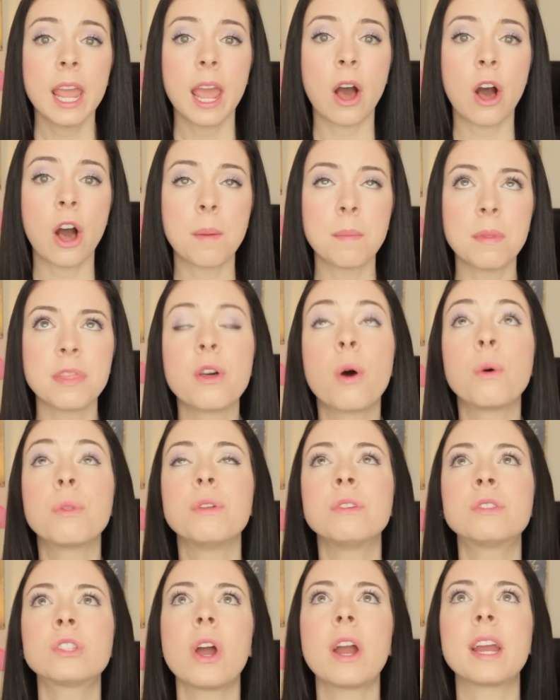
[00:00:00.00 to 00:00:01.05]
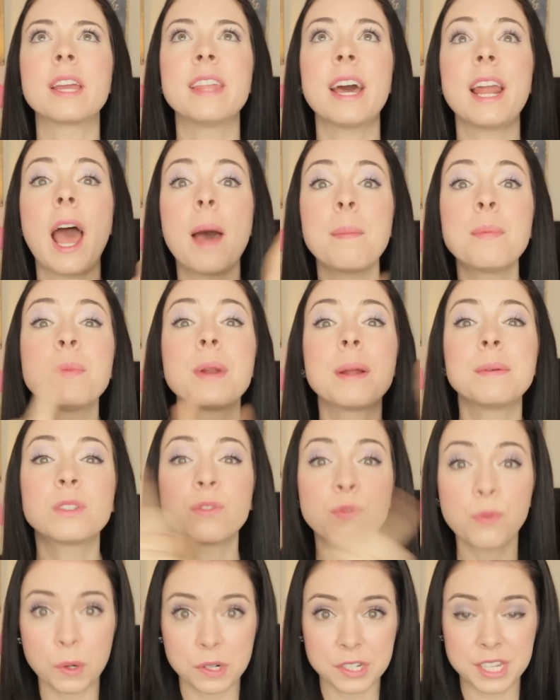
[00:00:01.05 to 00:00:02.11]
Sorry, that happened when I was
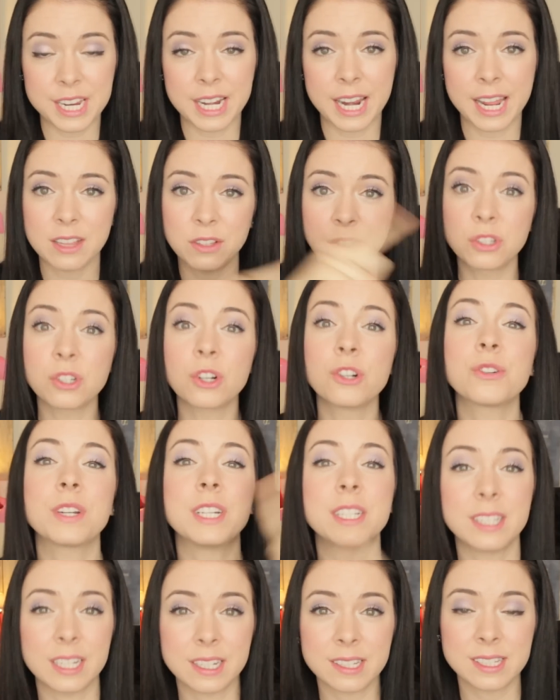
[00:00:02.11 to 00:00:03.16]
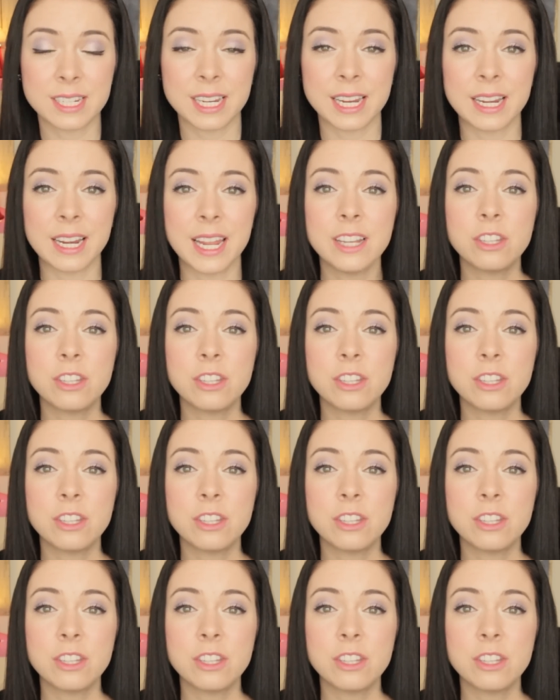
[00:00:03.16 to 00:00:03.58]
14. I had the surgery at 16.